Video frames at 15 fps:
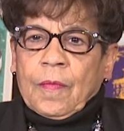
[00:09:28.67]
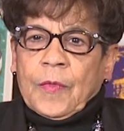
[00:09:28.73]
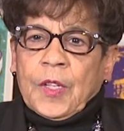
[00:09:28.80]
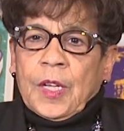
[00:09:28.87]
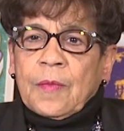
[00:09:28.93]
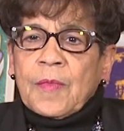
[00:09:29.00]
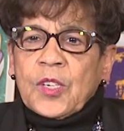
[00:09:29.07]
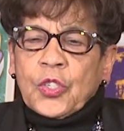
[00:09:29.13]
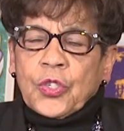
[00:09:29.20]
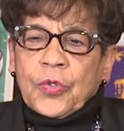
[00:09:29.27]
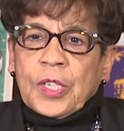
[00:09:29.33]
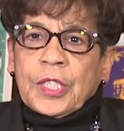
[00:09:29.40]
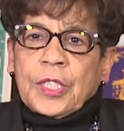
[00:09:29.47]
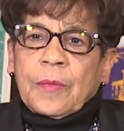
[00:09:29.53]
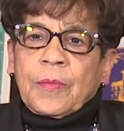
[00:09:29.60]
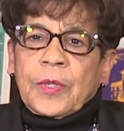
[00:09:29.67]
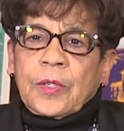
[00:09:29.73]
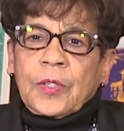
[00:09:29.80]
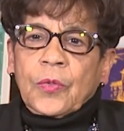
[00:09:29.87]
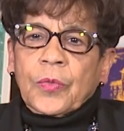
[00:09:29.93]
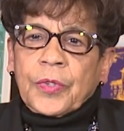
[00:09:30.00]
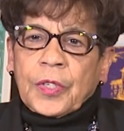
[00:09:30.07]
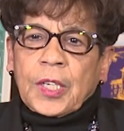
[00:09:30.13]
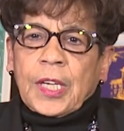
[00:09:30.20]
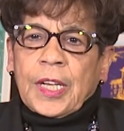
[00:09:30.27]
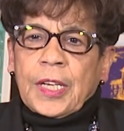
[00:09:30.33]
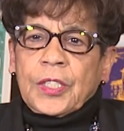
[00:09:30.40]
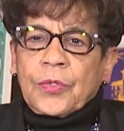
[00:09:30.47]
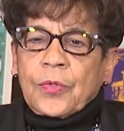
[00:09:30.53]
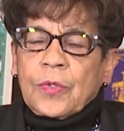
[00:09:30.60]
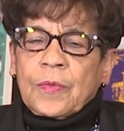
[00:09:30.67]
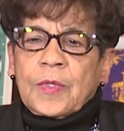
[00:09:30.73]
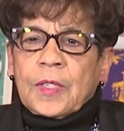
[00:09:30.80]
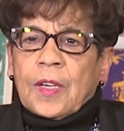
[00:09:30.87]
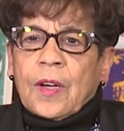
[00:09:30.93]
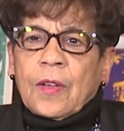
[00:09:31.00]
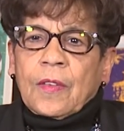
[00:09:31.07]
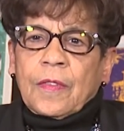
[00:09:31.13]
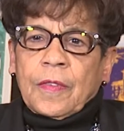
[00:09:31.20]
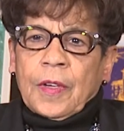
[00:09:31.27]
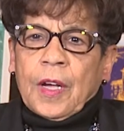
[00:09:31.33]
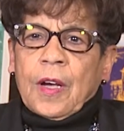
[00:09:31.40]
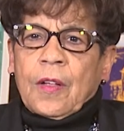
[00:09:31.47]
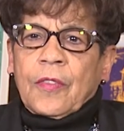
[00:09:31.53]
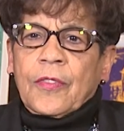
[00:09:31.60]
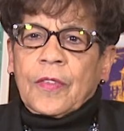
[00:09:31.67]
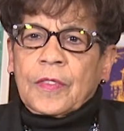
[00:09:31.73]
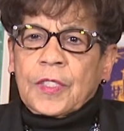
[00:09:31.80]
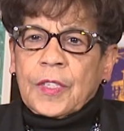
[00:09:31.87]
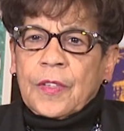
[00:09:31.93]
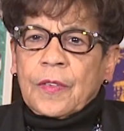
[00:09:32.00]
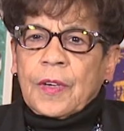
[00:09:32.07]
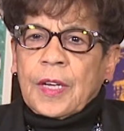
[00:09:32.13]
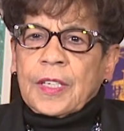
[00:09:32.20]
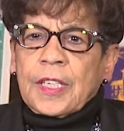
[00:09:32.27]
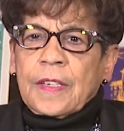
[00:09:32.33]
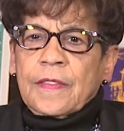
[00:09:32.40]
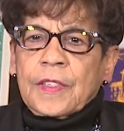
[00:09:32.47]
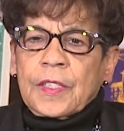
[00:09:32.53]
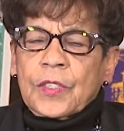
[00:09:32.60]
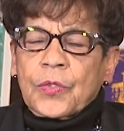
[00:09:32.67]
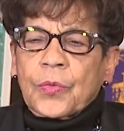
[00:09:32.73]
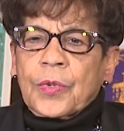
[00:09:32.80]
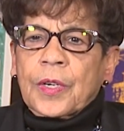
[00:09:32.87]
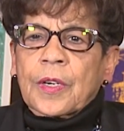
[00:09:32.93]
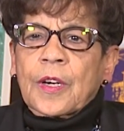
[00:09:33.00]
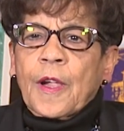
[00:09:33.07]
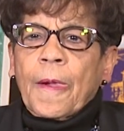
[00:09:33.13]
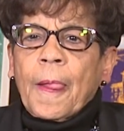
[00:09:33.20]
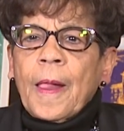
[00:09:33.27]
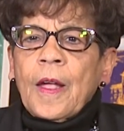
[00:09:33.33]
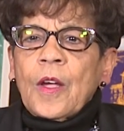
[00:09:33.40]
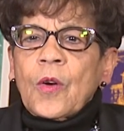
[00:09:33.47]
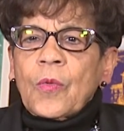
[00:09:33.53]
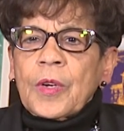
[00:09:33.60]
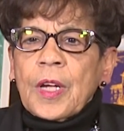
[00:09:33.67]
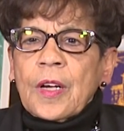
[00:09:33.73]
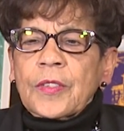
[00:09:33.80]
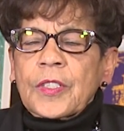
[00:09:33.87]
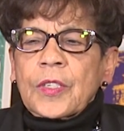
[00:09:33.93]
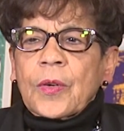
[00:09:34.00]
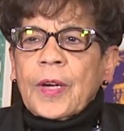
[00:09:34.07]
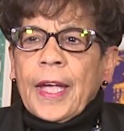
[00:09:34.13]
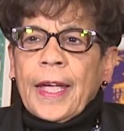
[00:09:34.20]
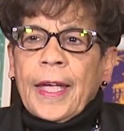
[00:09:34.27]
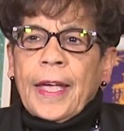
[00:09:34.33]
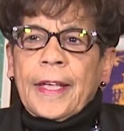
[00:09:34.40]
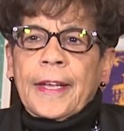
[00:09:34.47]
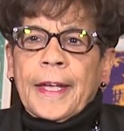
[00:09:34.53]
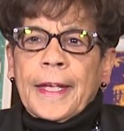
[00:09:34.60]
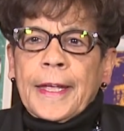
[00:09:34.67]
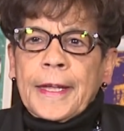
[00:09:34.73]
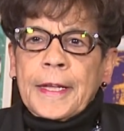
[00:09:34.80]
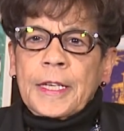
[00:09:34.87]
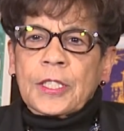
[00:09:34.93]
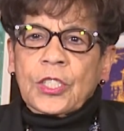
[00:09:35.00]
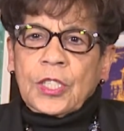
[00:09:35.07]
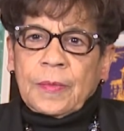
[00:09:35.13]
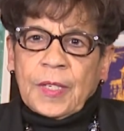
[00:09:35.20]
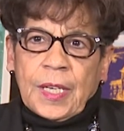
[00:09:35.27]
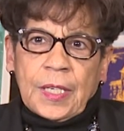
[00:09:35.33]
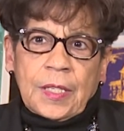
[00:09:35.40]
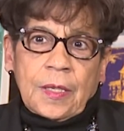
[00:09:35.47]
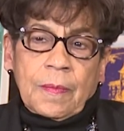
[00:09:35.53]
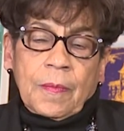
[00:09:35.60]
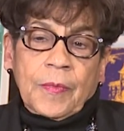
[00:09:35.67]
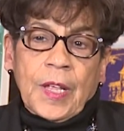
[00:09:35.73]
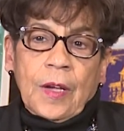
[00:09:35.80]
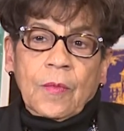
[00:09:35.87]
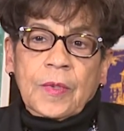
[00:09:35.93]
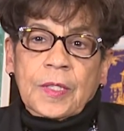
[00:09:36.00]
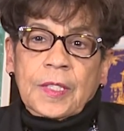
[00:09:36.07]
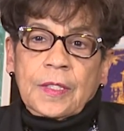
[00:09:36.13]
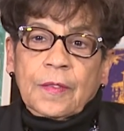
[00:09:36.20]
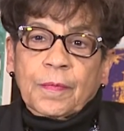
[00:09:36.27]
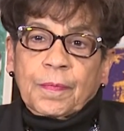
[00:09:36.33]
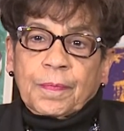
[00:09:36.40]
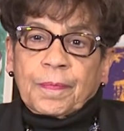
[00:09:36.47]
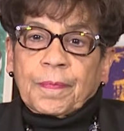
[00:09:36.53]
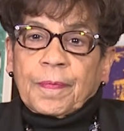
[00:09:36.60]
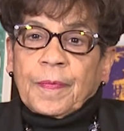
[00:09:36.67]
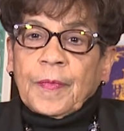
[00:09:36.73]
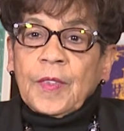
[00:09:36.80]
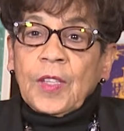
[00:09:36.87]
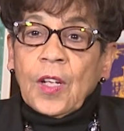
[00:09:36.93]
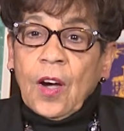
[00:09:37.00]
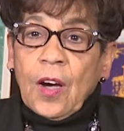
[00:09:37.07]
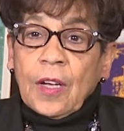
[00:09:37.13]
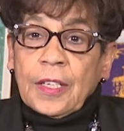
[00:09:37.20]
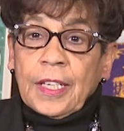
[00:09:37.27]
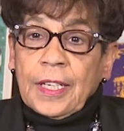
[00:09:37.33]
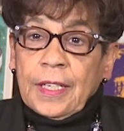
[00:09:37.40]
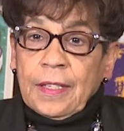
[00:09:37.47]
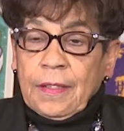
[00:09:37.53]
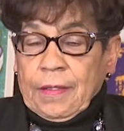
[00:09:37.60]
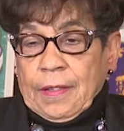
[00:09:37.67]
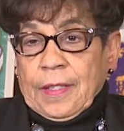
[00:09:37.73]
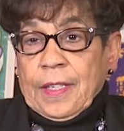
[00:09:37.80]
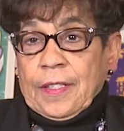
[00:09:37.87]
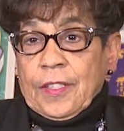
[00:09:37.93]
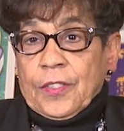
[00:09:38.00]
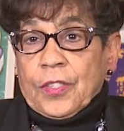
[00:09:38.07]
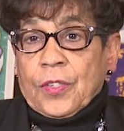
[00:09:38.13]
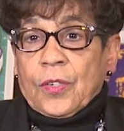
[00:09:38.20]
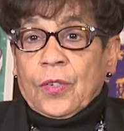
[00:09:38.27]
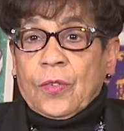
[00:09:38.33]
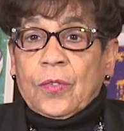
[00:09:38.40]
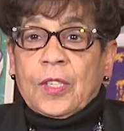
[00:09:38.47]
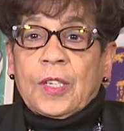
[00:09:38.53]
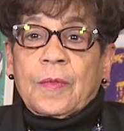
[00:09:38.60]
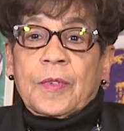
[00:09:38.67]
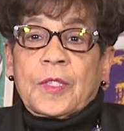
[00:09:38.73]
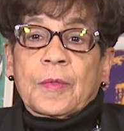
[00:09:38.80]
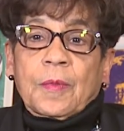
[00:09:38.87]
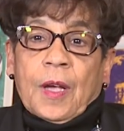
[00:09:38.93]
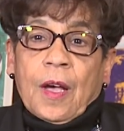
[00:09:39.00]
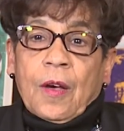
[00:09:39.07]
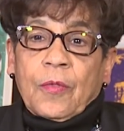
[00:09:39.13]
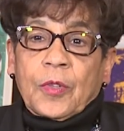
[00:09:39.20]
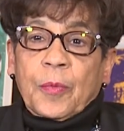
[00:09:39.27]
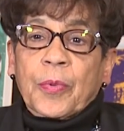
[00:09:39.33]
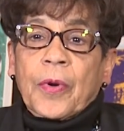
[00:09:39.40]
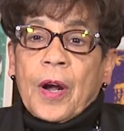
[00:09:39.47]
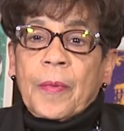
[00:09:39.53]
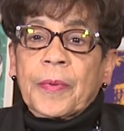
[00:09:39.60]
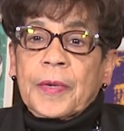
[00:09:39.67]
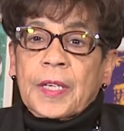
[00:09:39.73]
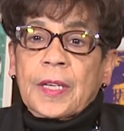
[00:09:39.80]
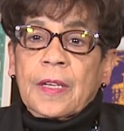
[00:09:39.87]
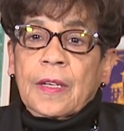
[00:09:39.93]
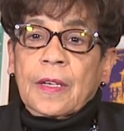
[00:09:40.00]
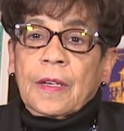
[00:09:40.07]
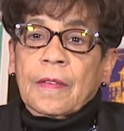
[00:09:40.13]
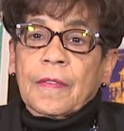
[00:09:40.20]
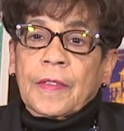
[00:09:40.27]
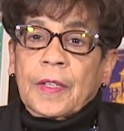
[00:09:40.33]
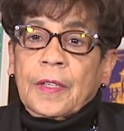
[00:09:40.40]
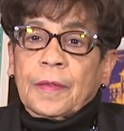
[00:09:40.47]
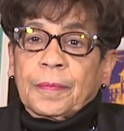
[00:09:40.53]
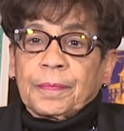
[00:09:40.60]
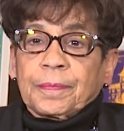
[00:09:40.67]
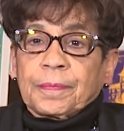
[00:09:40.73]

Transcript: the administration building where the classrooms and all of all of those other activities were. We also had a gymnasium that was not in the school; it was on the property of the